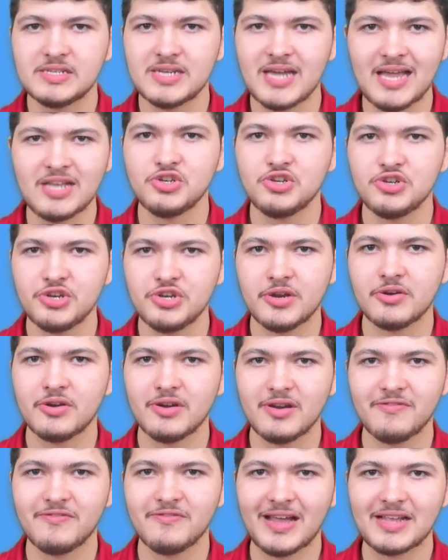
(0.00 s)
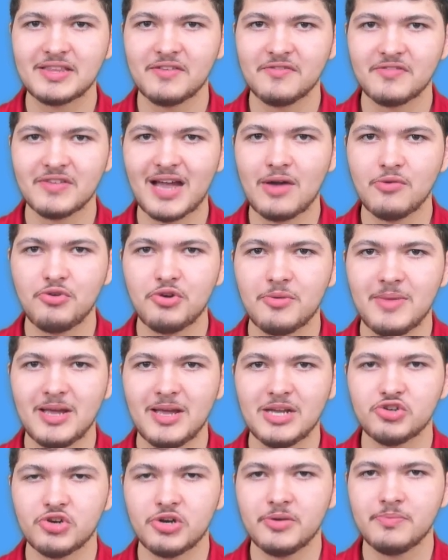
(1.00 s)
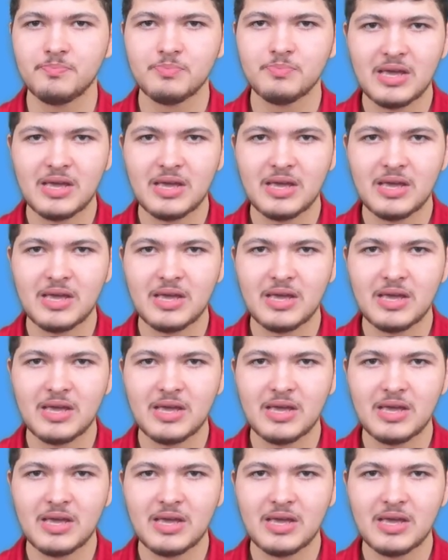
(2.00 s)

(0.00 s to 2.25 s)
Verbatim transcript: to engineer an effective countermeasure.